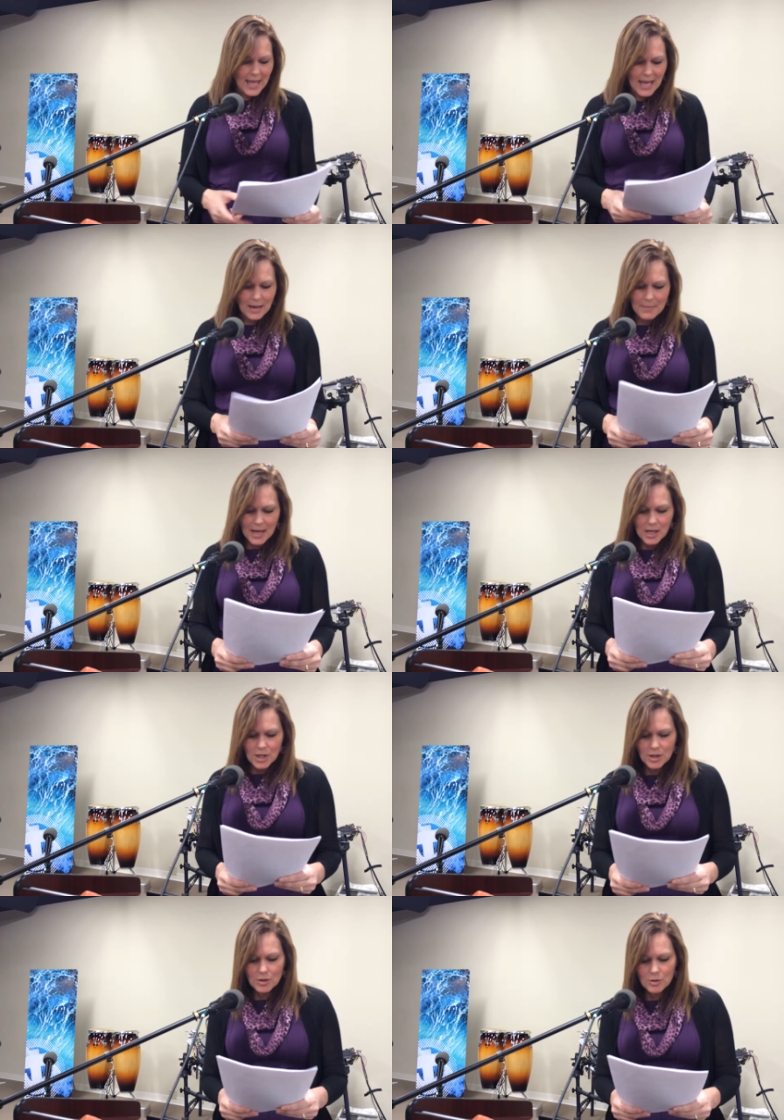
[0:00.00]
came at a
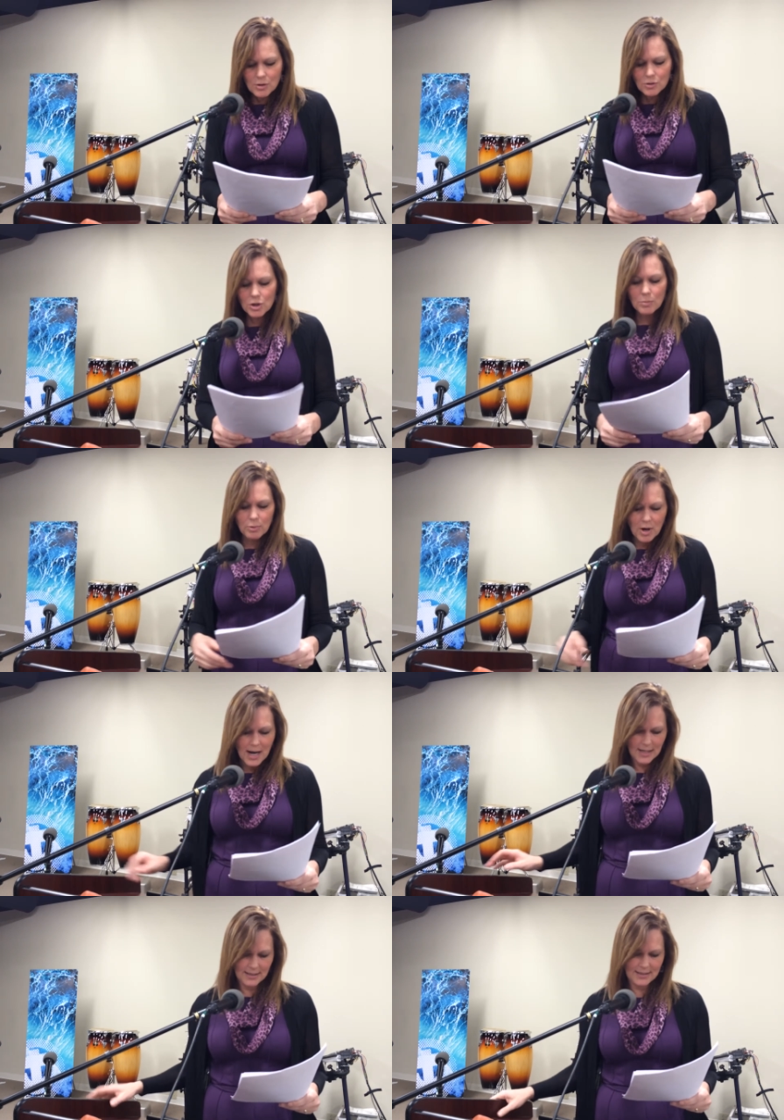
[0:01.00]
huge
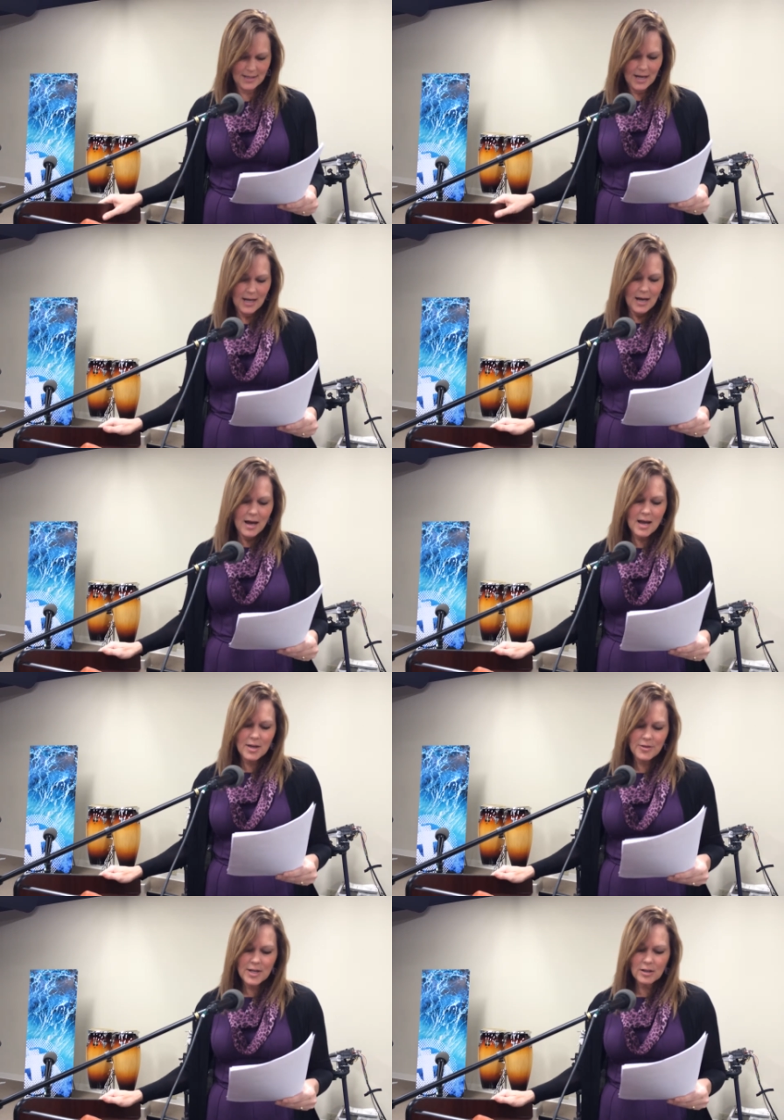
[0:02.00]
price.
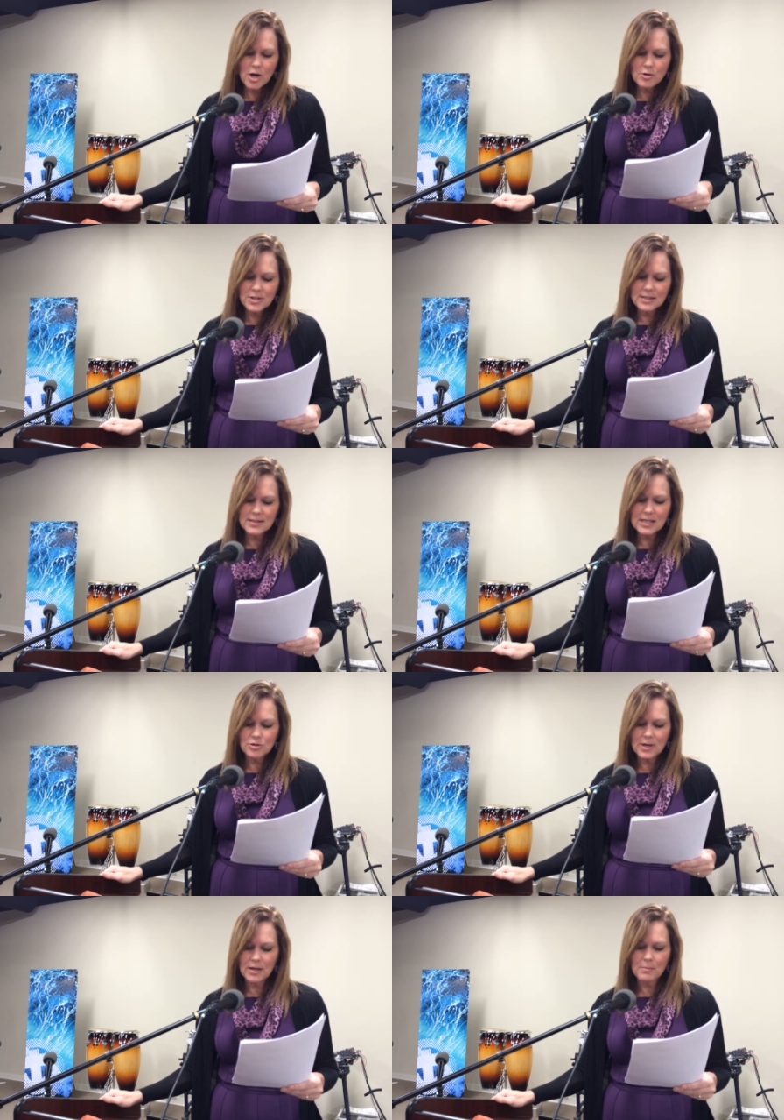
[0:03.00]
Uh, theologian
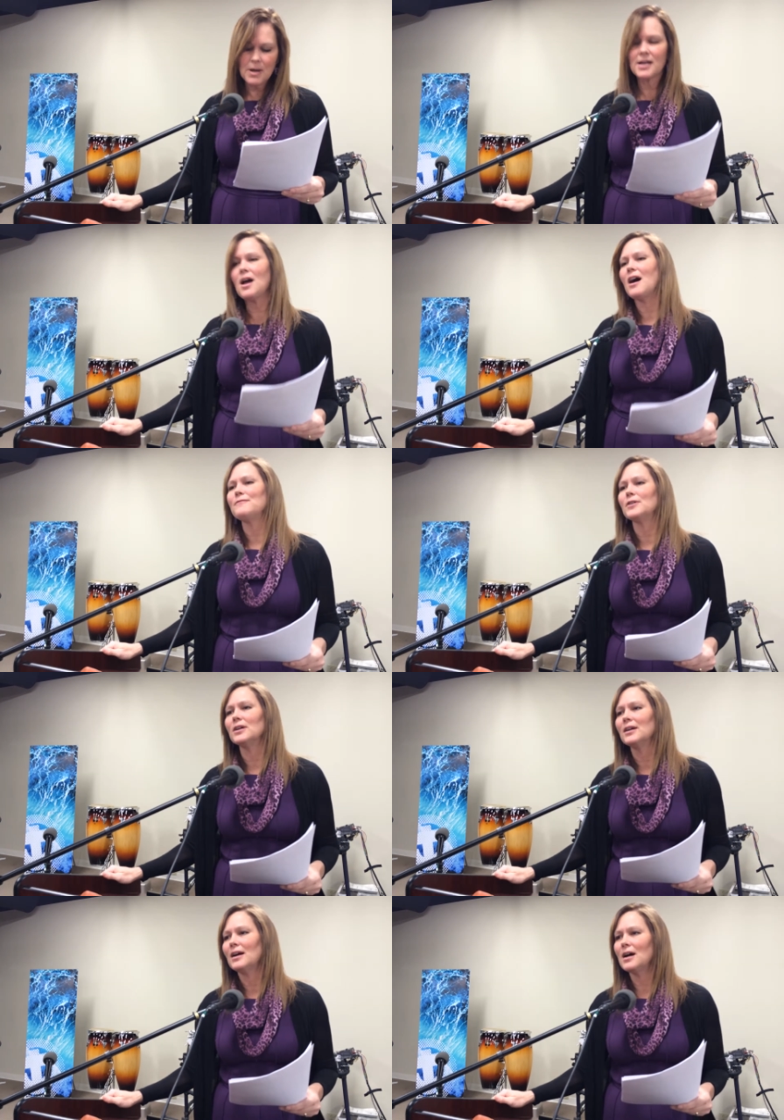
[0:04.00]
Dietrich
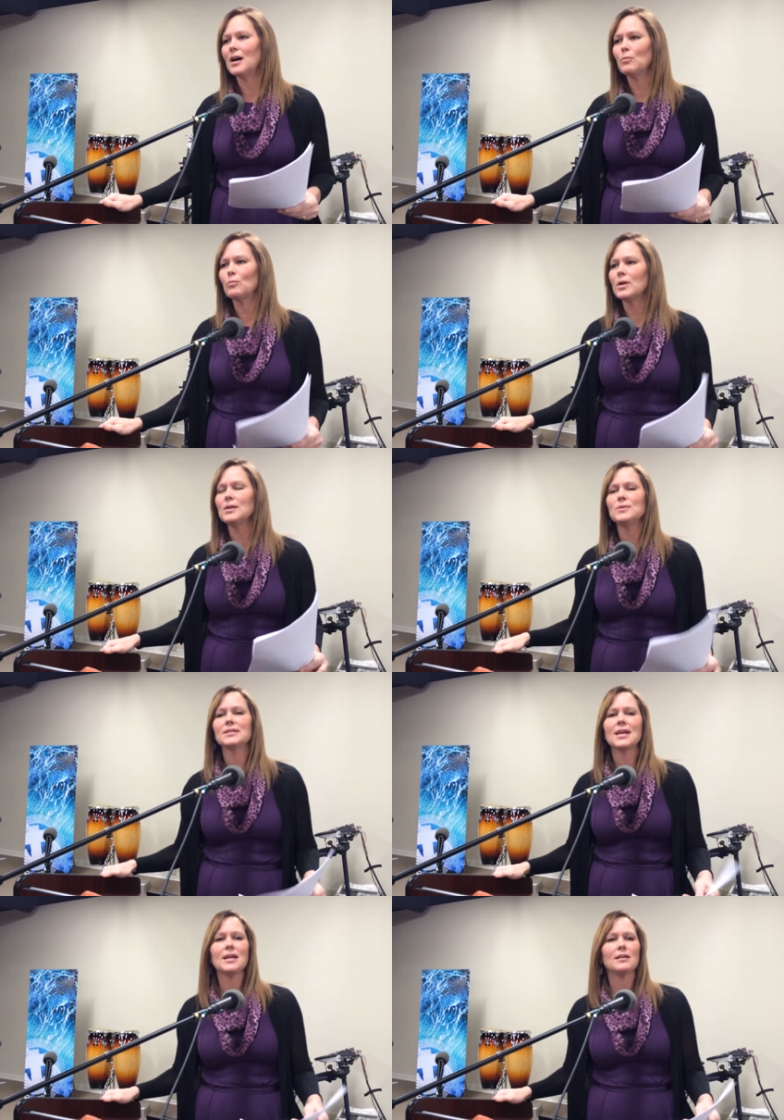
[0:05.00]
Bonhoeffer, um, he
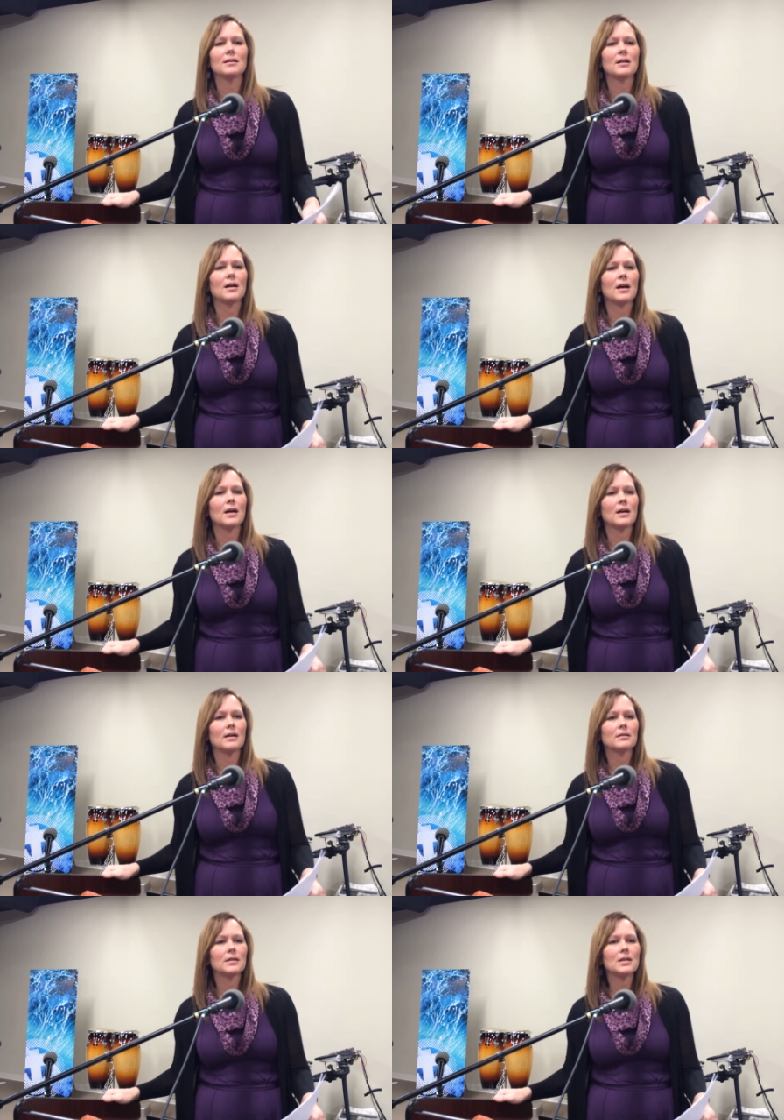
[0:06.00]
was a,
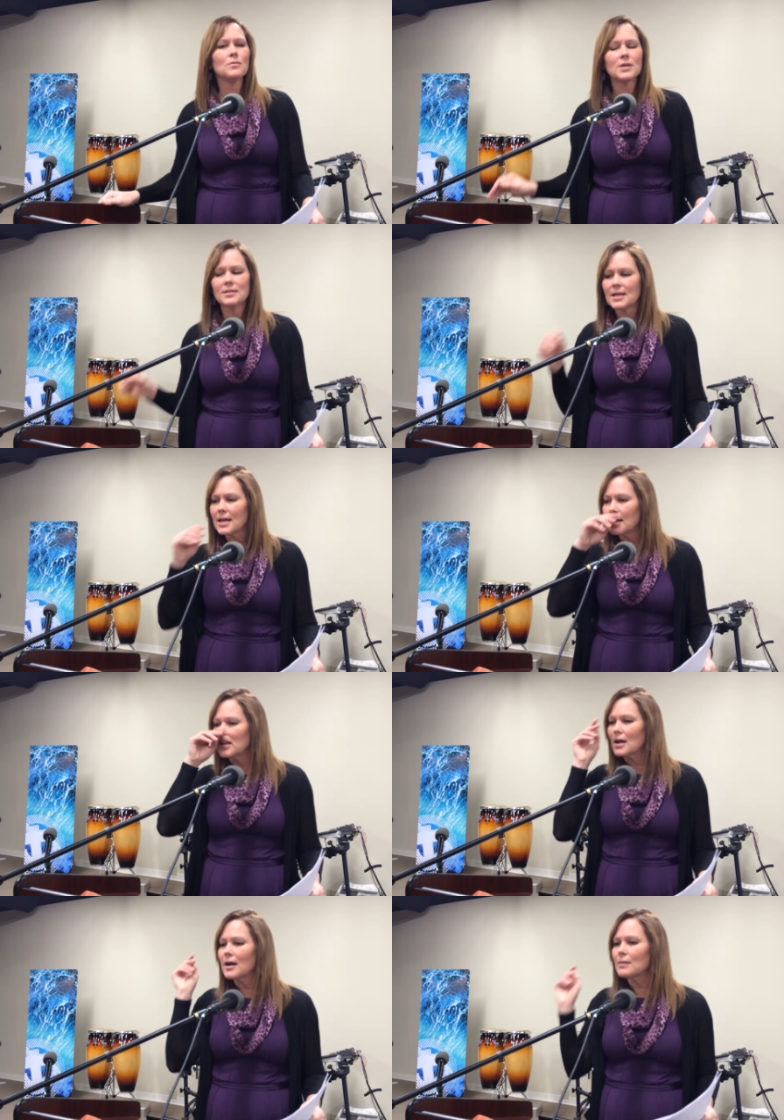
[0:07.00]
uh, he was
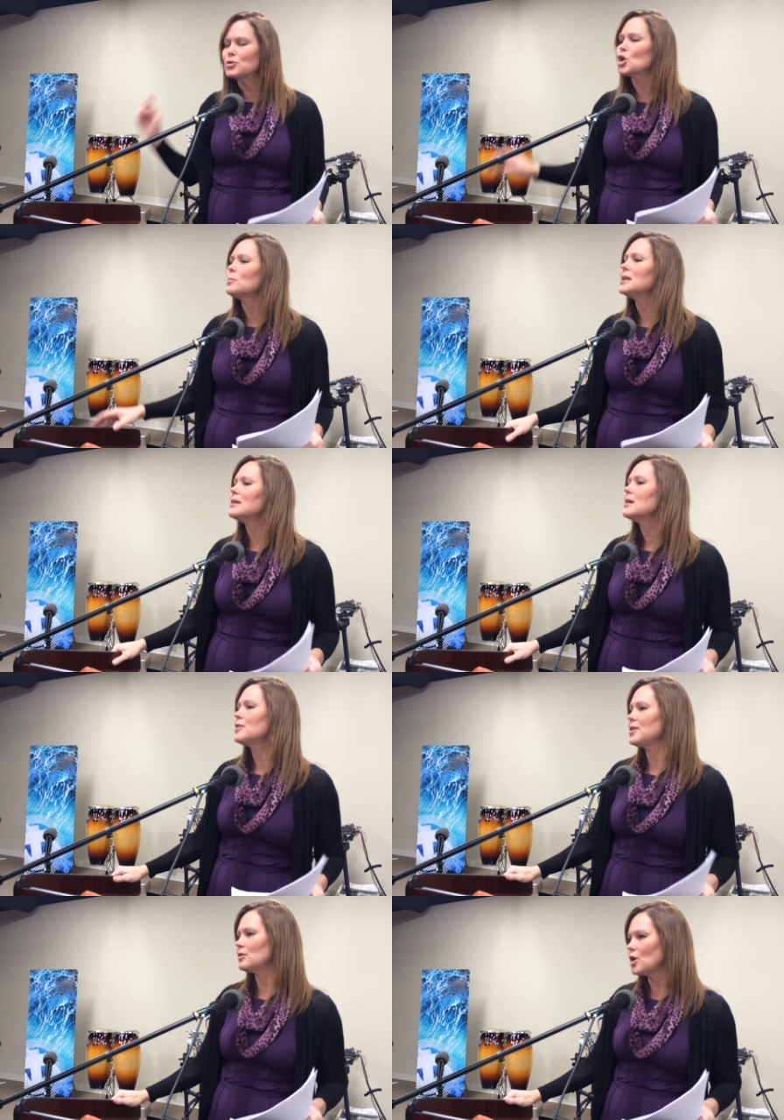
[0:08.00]
a um, German
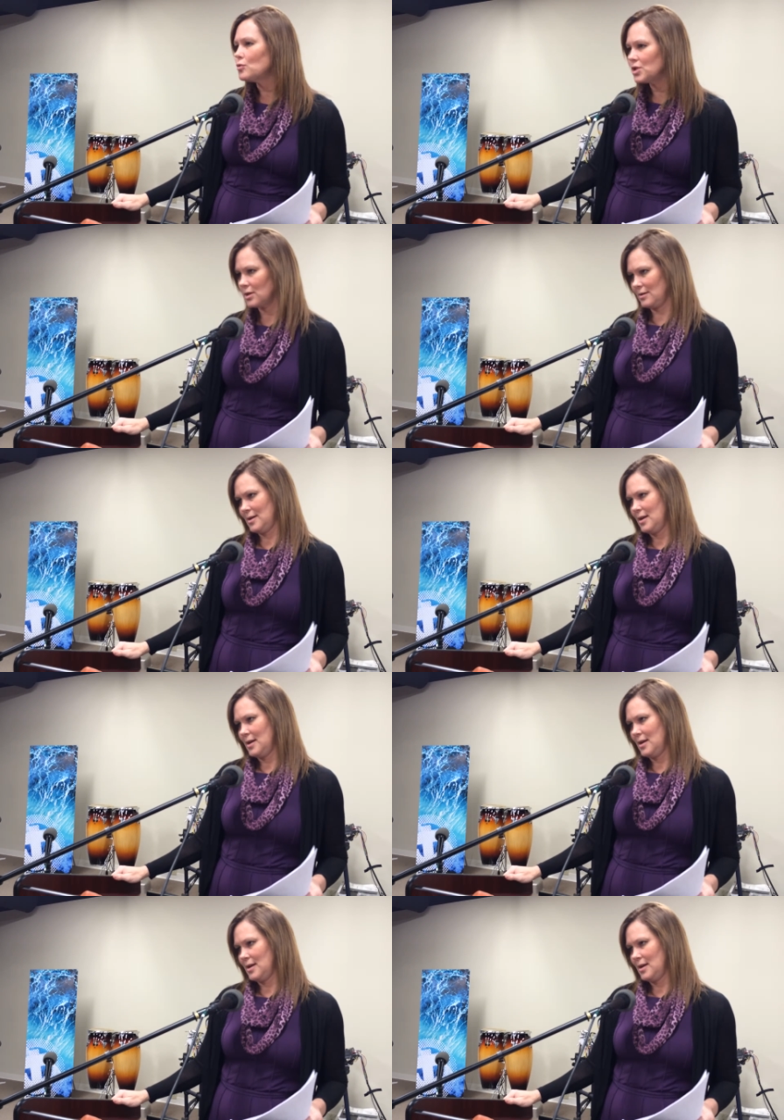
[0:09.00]
theologian,